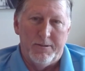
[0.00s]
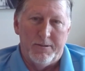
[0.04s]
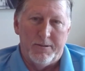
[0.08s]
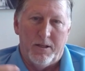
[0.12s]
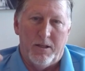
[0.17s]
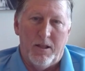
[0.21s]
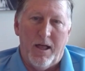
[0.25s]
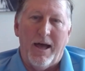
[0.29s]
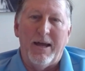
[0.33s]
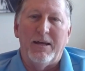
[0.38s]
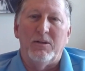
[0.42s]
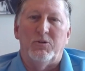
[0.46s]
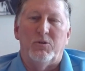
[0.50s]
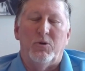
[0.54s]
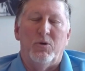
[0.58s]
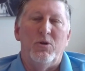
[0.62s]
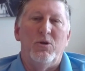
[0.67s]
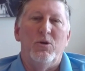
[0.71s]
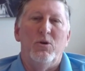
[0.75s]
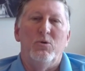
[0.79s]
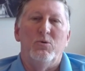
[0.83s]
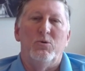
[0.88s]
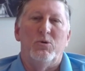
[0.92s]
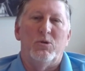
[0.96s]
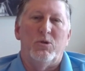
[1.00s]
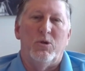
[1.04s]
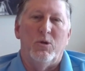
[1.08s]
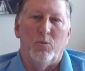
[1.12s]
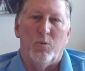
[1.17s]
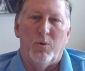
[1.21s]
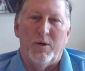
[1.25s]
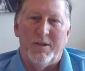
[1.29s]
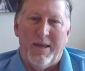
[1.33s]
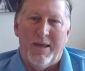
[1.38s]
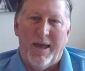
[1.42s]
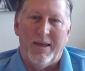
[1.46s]
clients are used to
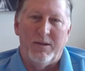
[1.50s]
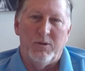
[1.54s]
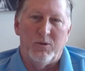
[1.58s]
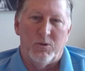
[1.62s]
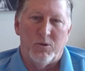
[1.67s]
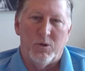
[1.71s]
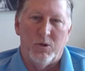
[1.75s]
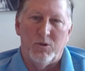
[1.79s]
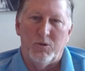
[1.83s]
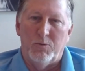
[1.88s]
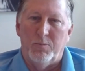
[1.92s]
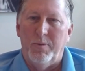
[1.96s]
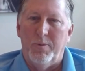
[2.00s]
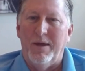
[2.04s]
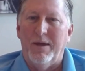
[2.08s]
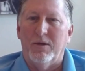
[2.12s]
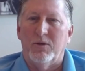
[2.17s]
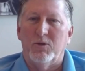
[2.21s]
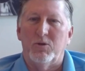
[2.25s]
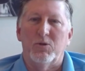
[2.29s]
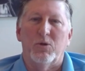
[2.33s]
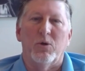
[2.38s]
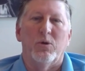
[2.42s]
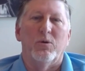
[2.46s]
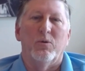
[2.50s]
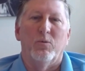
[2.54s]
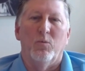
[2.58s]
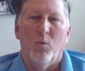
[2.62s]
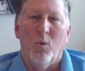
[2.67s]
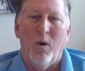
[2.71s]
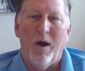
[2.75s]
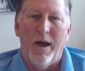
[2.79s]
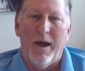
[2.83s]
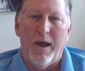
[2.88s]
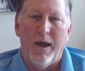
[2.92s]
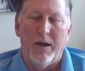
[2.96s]
retained search being a certain
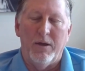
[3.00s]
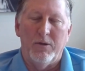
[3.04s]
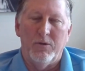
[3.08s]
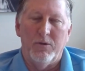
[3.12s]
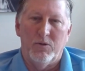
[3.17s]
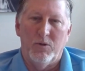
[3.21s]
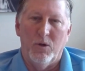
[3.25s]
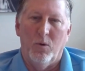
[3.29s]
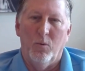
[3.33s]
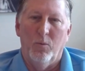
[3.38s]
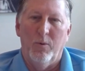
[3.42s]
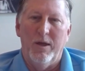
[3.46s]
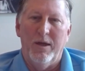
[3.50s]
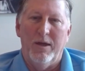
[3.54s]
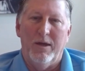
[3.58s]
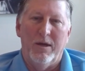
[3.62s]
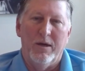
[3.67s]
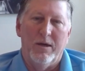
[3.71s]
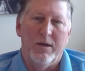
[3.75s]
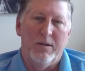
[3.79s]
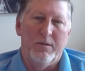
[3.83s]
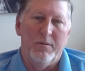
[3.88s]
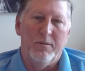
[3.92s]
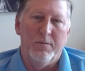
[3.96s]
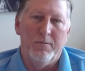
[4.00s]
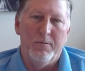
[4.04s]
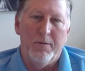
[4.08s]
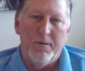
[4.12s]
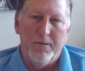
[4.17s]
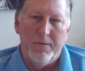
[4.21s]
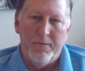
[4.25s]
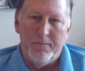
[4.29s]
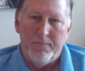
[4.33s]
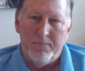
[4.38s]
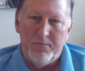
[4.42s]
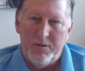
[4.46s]
way. And so we can
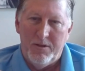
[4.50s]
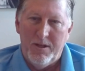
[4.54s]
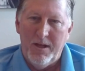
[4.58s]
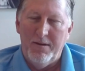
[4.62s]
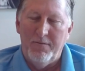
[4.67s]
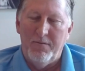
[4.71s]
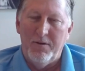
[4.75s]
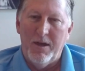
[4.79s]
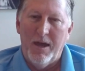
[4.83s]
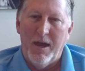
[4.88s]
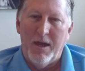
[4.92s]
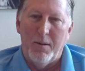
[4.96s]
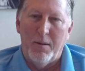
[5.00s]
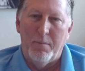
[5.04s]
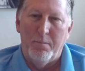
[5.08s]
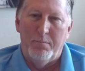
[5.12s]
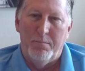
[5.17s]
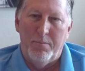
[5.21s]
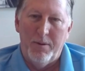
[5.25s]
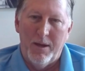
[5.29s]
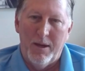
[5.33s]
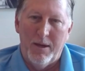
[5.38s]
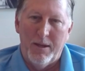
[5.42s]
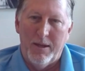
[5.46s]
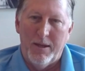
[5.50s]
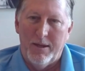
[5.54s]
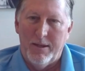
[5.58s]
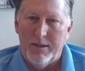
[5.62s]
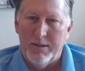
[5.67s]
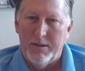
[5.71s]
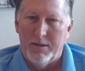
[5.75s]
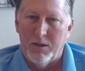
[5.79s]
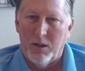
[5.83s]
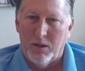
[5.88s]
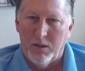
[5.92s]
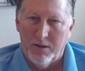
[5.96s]
deviate a bit
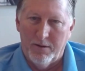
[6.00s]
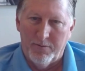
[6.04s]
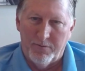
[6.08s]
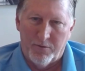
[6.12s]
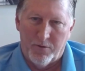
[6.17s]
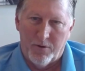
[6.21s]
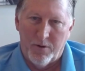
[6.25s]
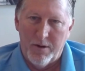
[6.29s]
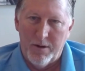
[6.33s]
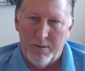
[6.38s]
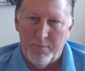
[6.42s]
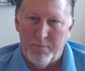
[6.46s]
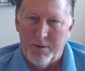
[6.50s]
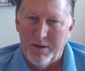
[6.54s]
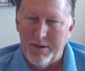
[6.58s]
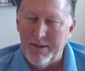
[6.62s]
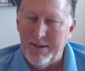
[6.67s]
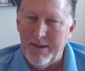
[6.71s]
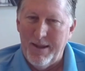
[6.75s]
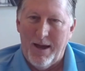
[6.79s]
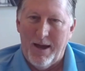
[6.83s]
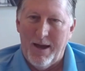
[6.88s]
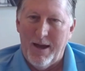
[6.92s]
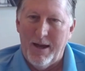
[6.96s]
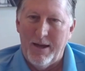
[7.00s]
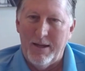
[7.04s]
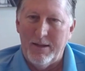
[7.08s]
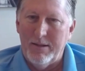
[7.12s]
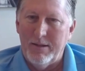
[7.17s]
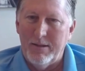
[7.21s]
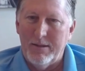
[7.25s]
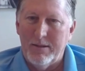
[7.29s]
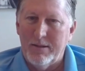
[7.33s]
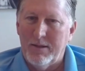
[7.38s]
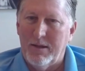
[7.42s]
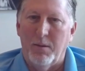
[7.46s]
in delivery, but not
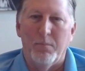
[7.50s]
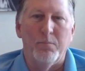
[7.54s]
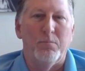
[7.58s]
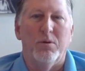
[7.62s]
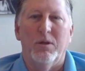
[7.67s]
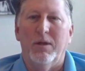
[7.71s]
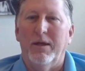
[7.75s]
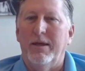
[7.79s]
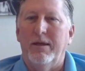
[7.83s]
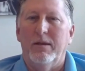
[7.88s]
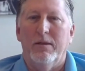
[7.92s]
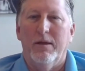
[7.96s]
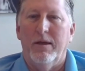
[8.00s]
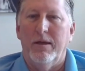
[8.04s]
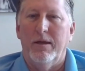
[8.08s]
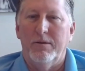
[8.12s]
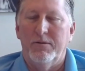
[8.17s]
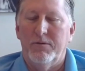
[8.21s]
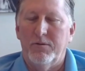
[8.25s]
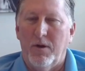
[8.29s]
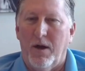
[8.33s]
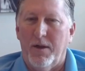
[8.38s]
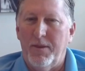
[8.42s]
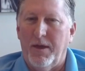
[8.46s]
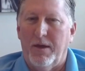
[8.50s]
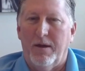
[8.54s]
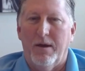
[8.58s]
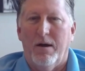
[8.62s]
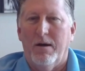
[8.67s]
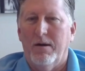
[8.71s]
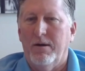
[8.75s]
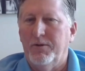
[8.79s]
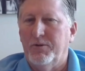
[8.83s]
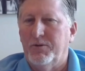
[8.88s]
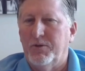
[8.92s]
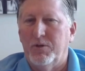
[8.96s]
completely. So I think
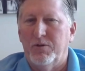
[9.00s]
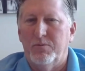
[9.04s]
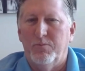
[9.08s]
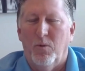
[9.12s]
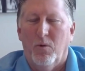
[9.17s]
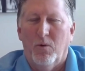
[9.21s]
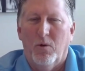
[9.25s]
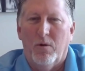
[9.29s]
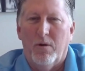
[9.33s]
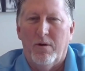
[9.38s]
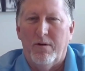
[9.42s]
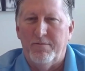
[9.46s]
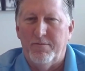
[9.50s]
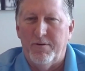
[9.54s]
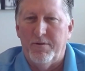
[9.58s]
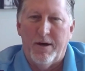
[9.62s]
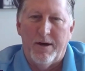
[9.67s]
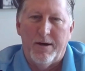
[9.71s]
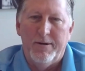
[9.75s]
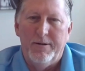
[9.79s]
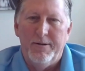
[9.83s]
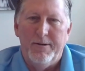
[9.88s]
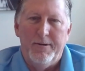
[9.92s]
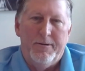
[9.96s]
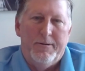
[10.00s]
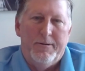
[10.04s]
ours is more of